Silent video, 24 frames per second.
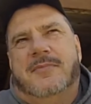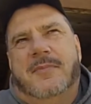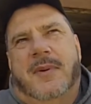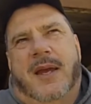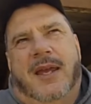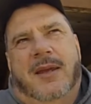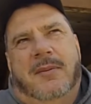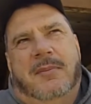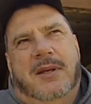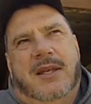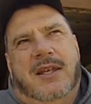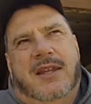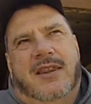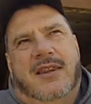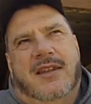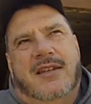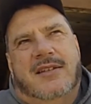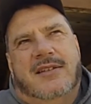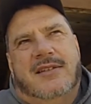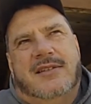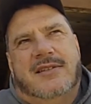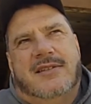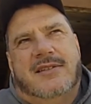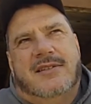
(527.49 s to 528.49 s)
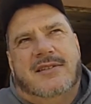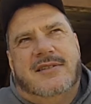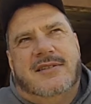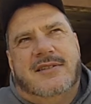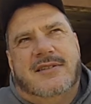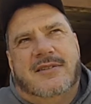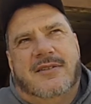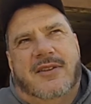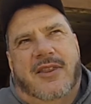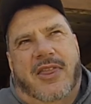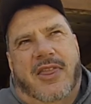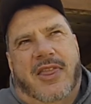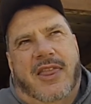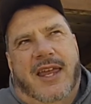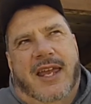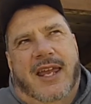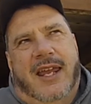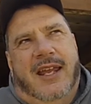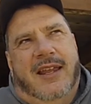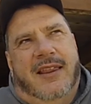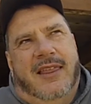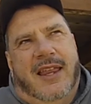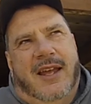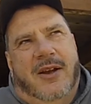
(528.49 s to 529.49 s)
Maybe this
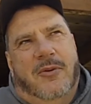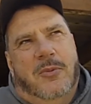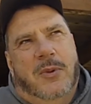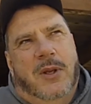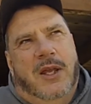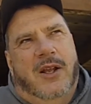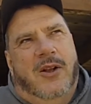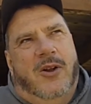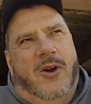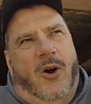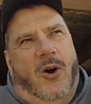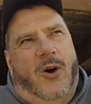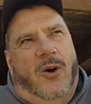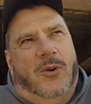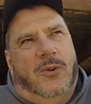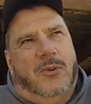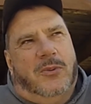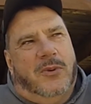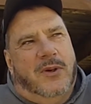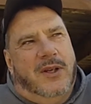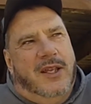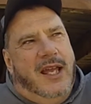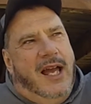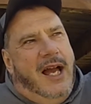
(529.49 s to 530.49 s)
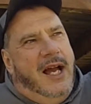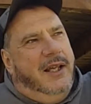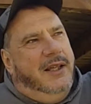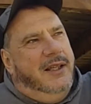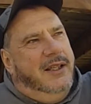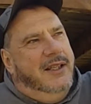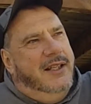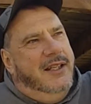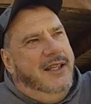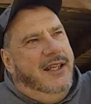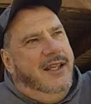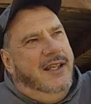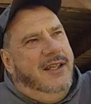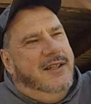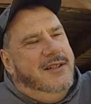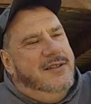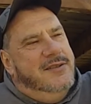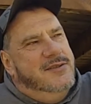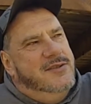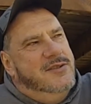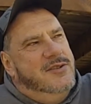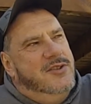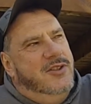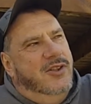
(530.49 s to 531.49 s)
thing that we call reality
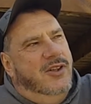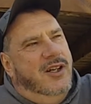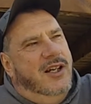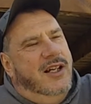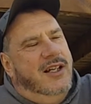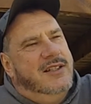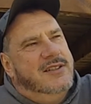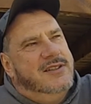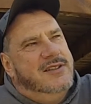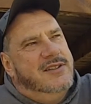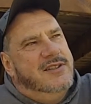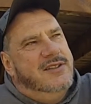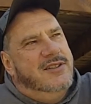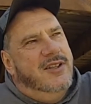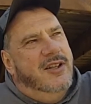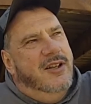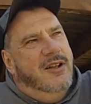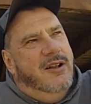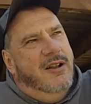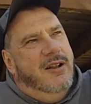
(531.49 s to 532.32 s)
is just